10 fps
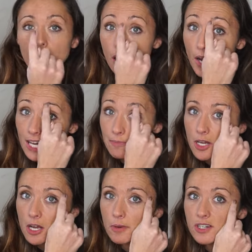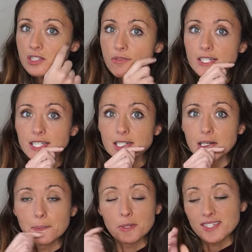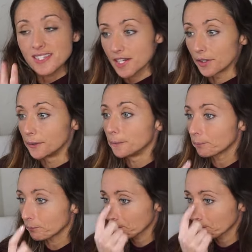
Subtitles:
I have my eyebrows threaded, but still